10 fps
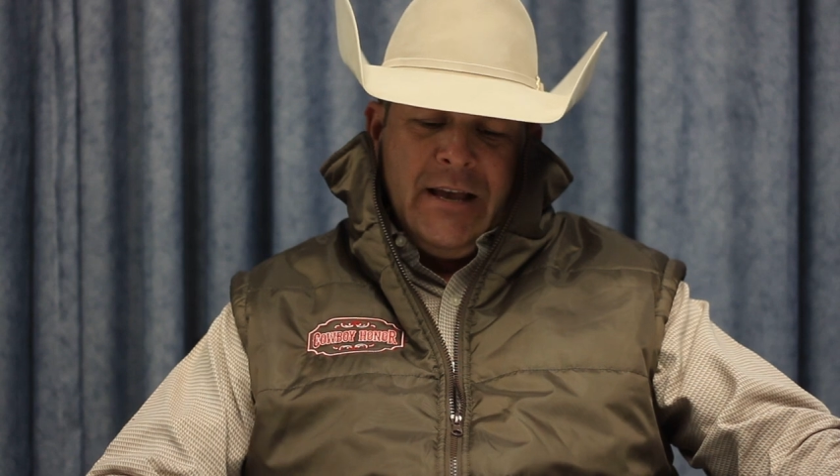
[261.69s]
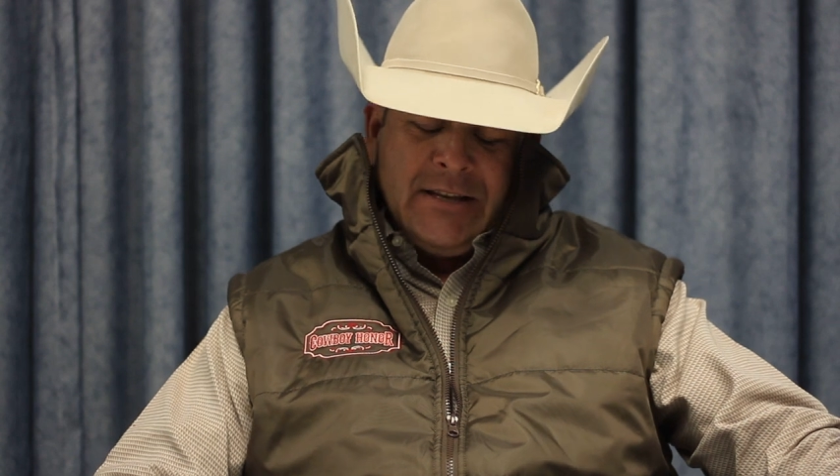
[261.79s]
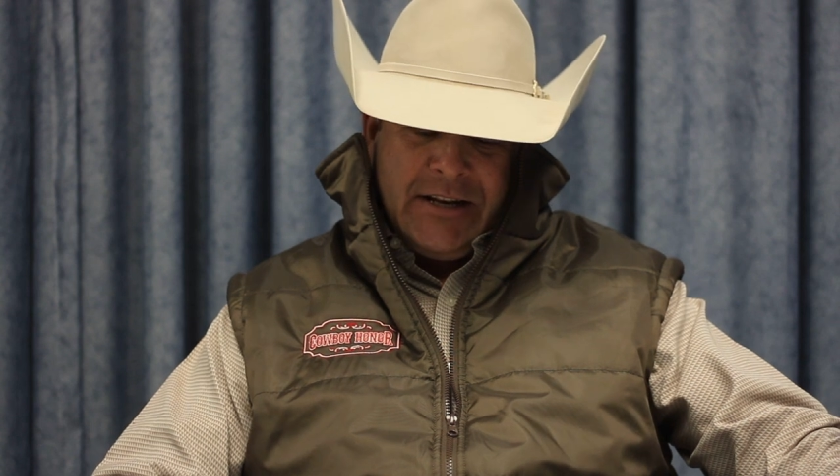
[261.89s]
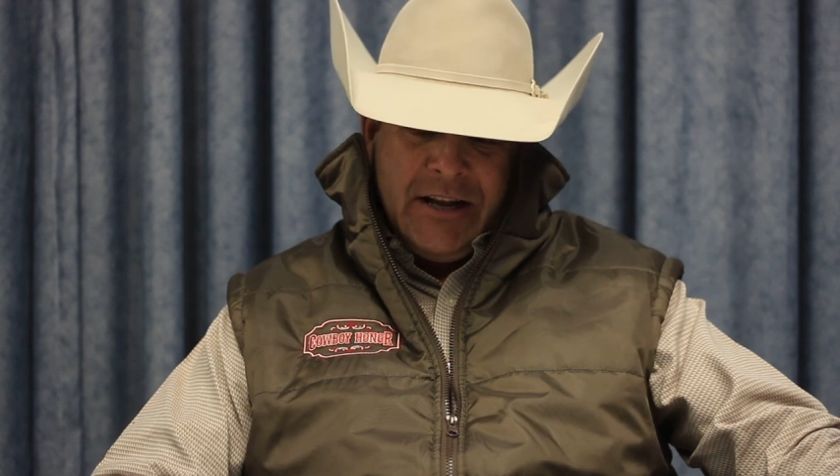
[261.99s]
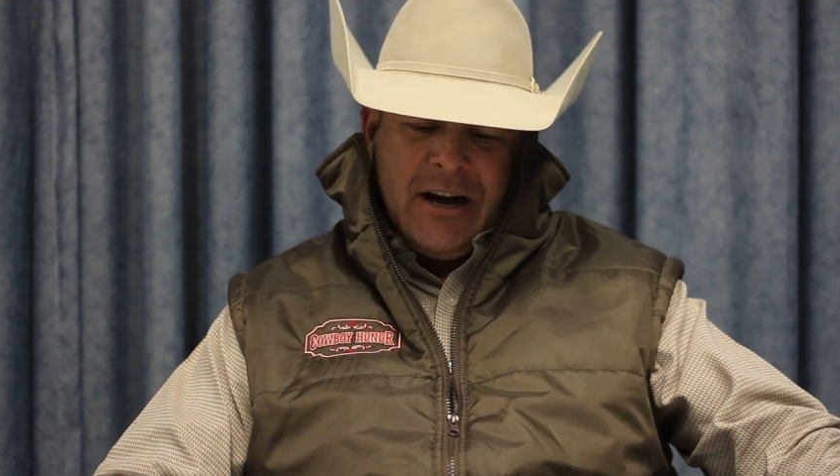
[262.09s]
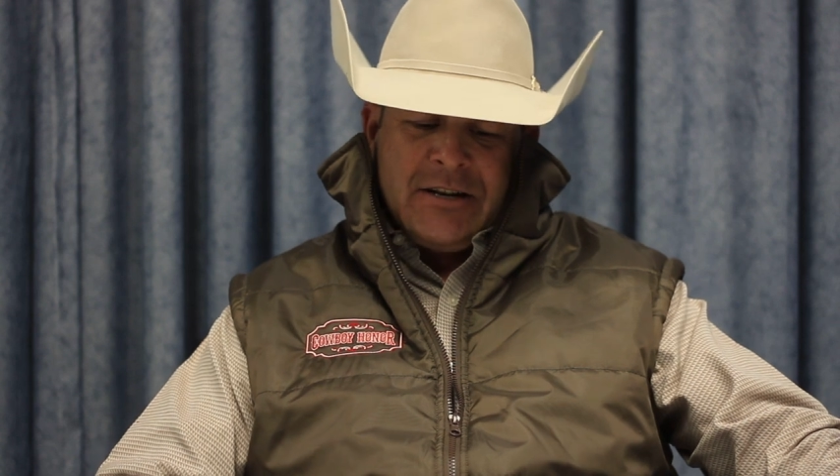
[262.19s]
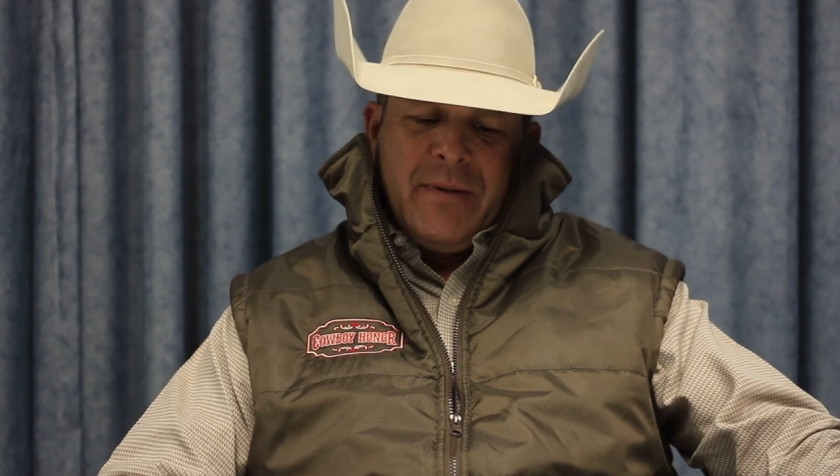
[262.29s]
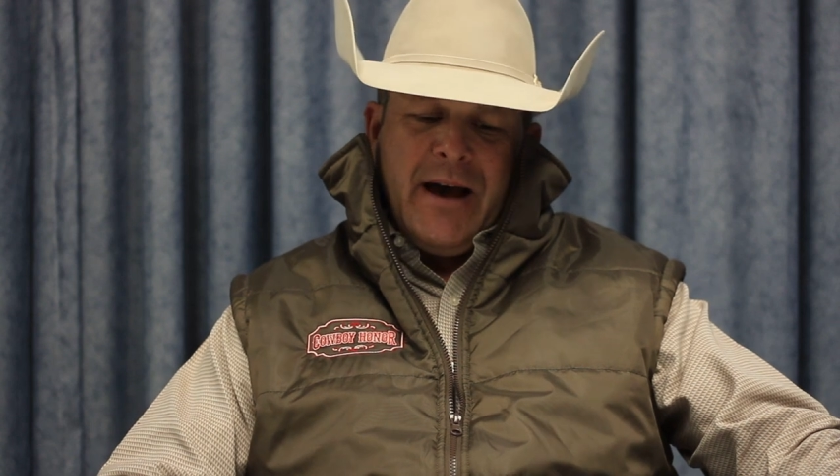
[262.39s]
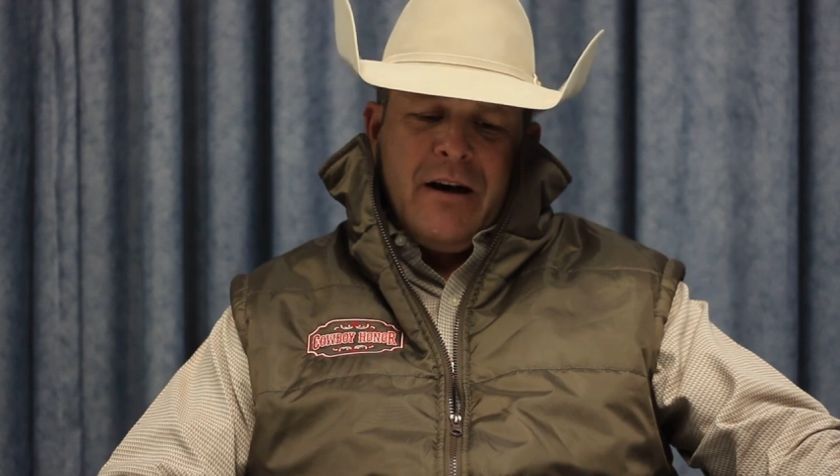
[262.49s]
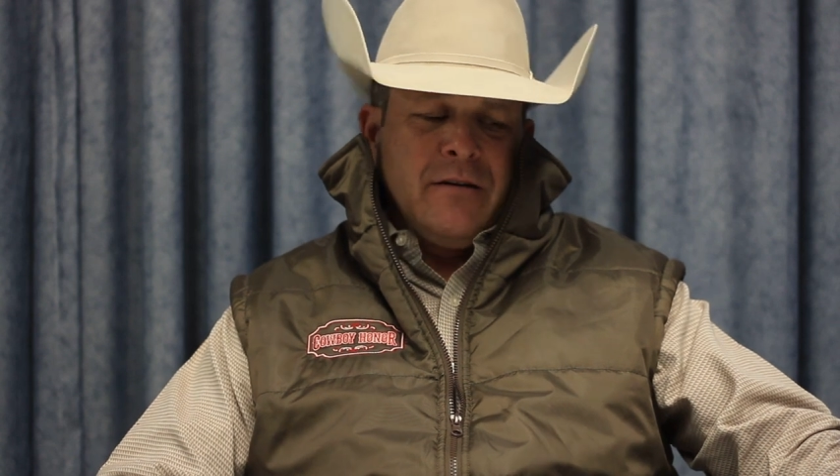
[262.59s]
as I talked
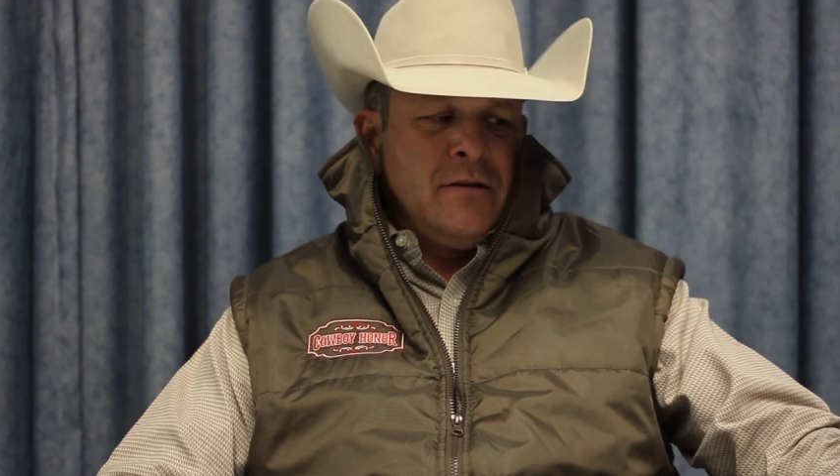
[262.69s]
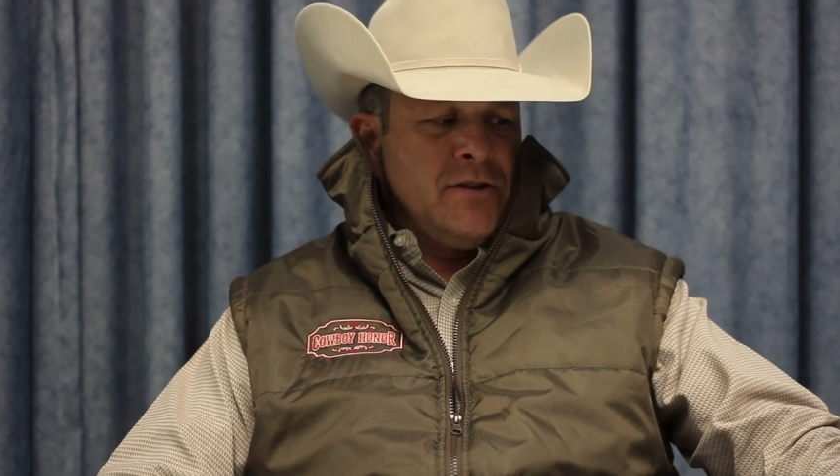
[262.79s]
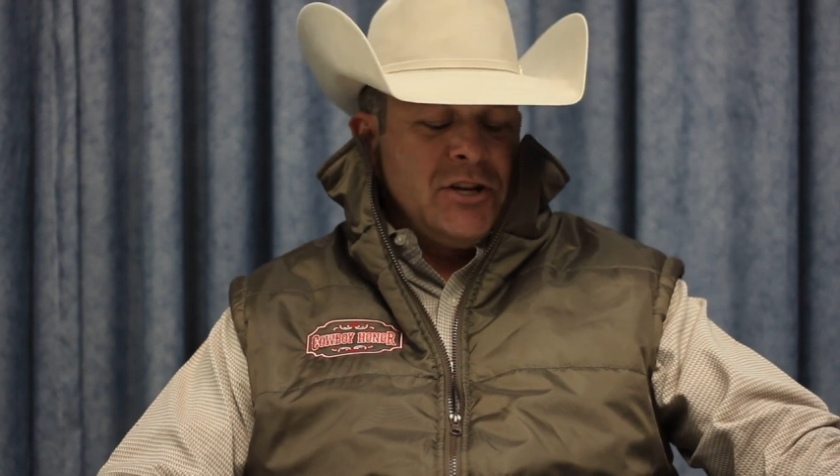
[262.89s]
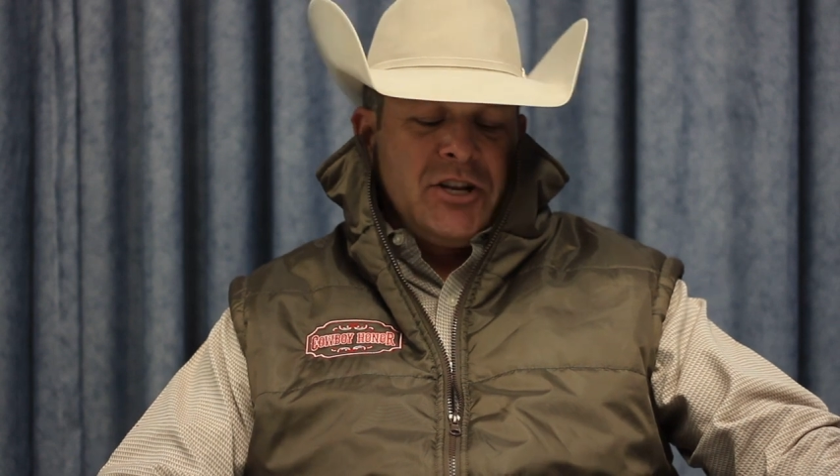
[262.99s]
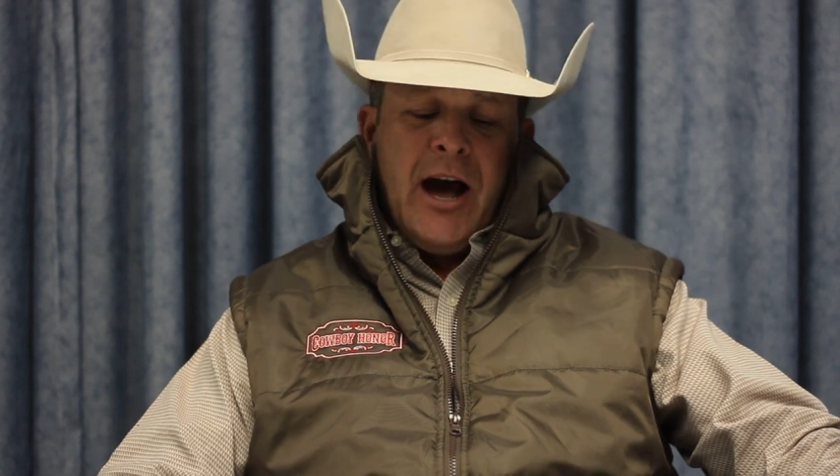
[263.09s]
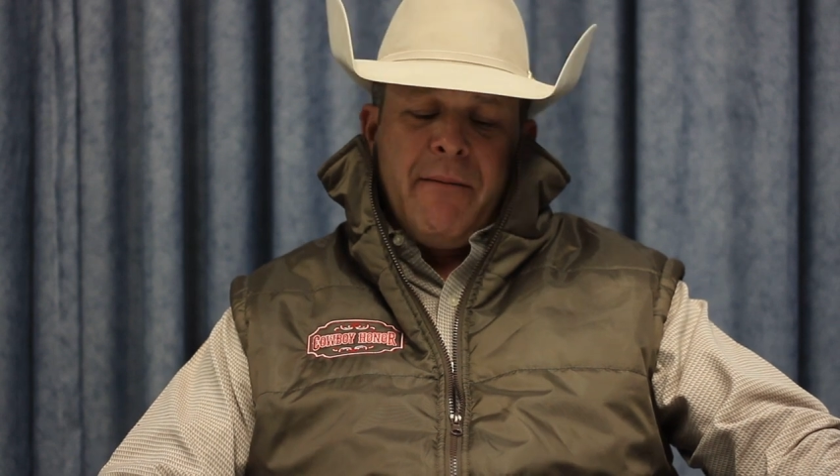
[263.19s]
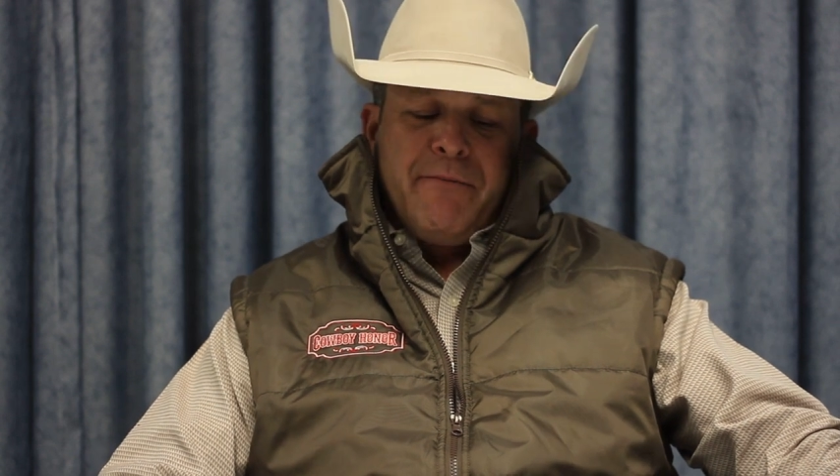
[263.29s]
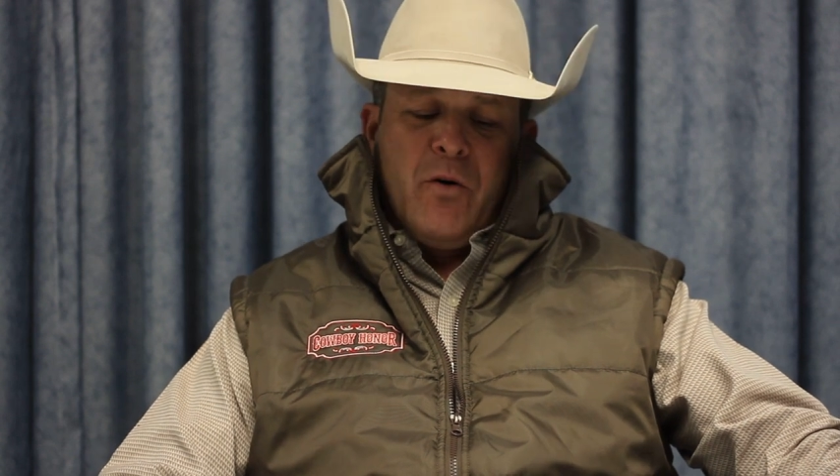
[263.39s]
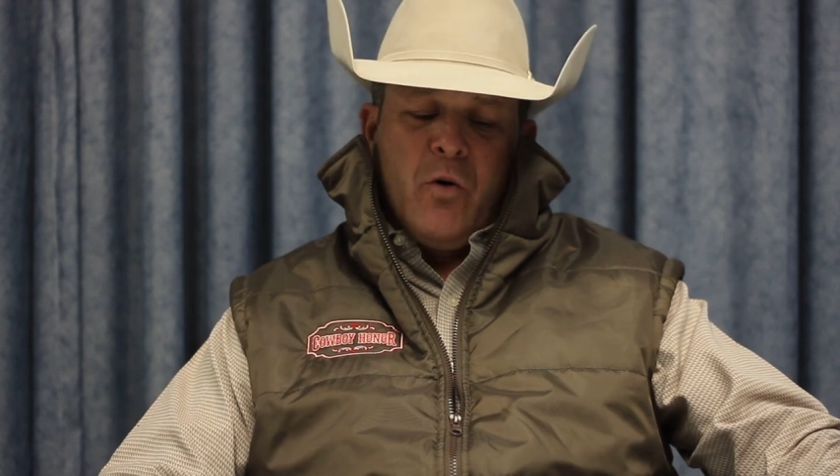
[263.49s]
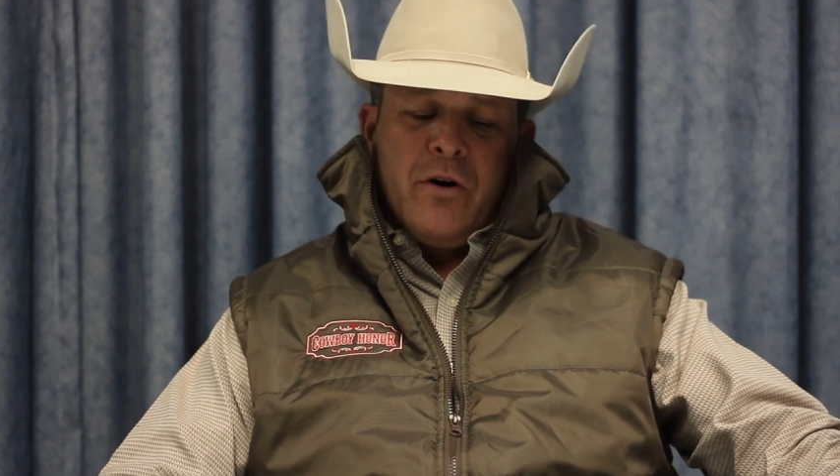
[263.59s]
about, the
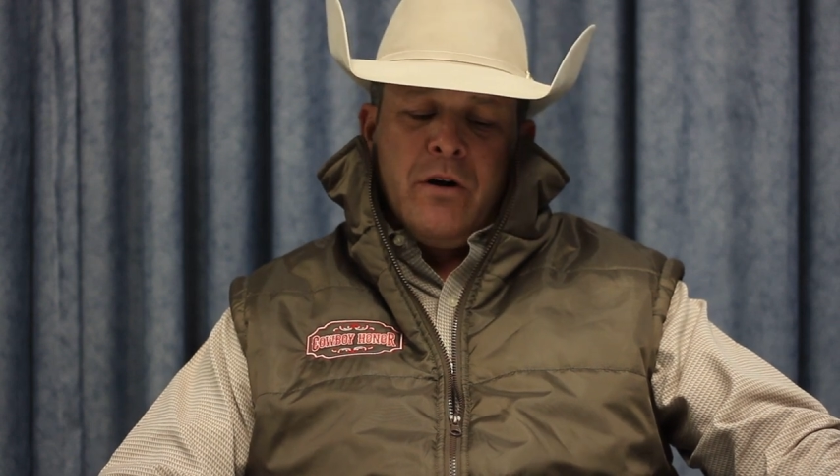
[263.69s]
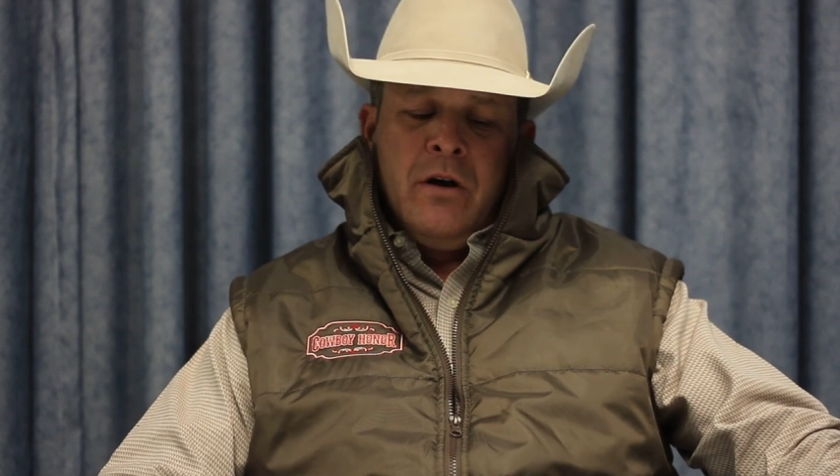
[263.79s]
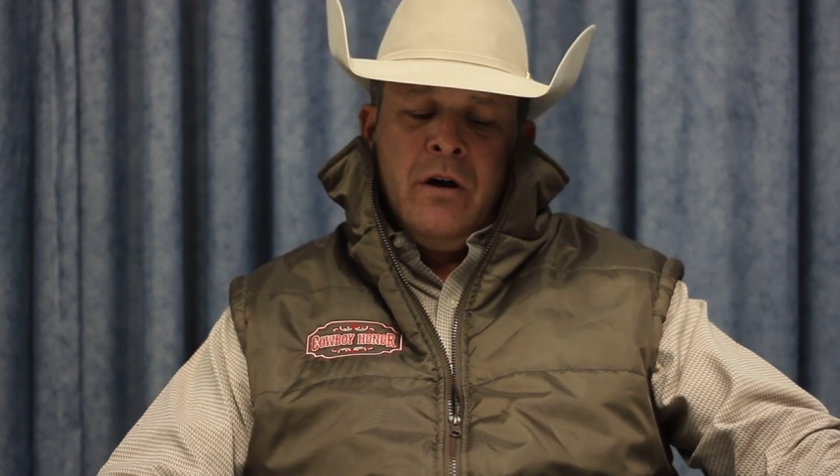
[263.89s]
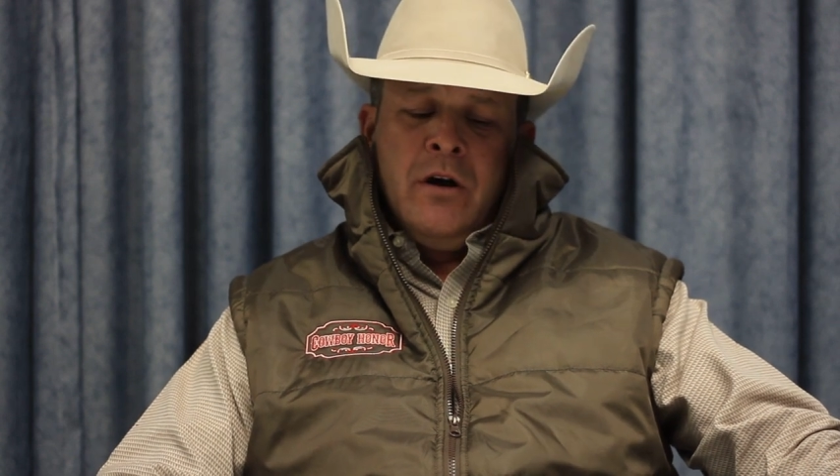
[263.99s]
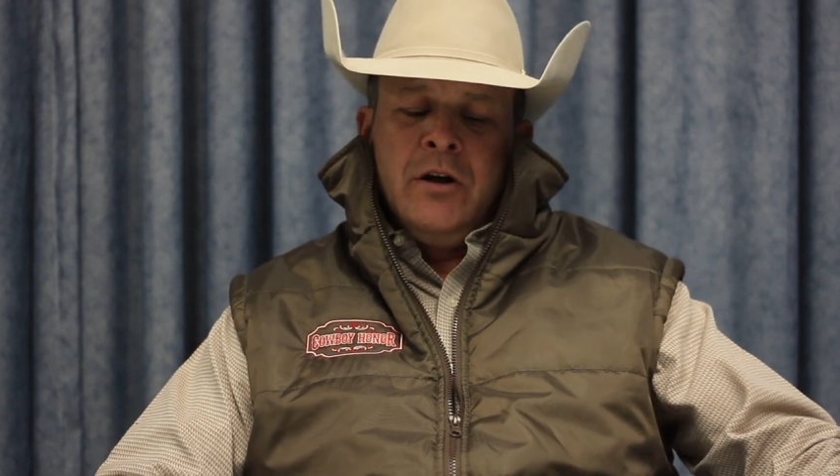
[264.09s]
top 4,